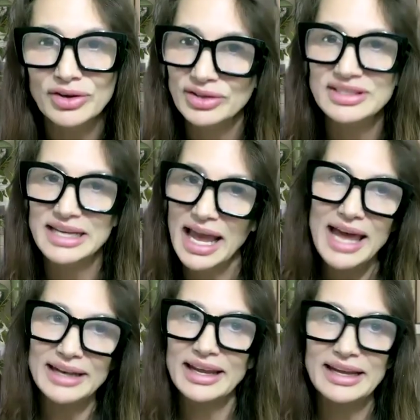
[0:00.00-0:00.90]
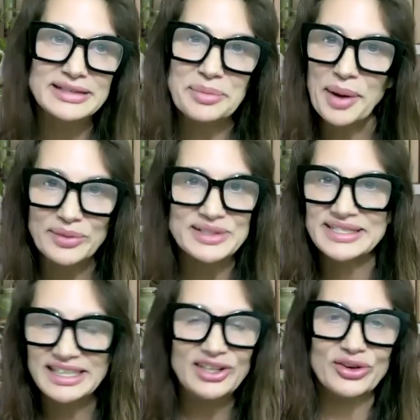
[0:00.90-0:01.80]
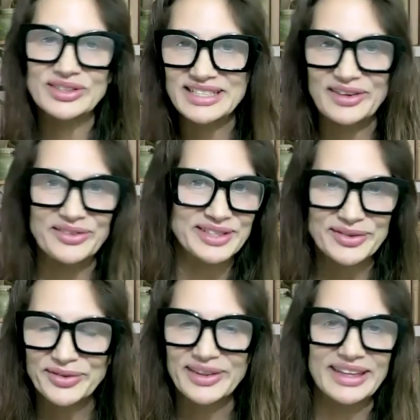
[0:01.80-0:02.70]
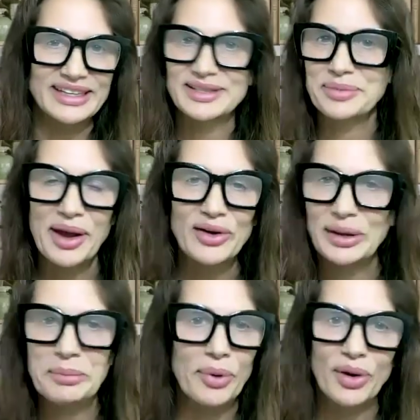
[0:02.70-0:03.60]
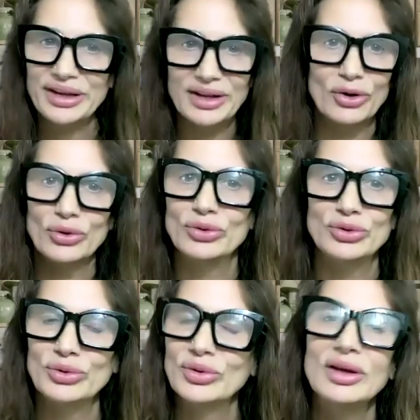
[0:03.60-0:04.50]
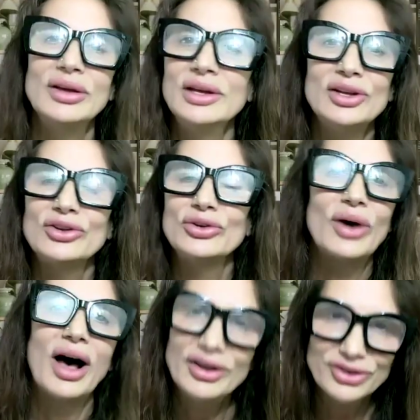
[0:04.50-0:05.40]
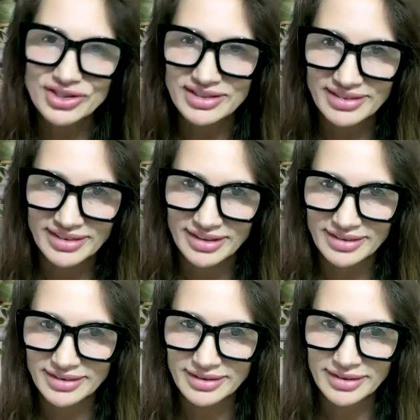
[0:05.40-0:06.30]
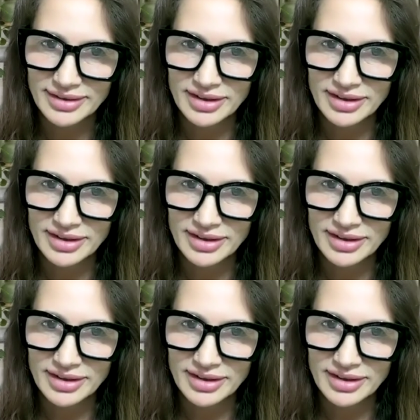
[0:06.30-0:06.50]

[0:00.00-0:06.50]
Because again, it's about seeing yourself differently, it's about embodying a whole new consciousness.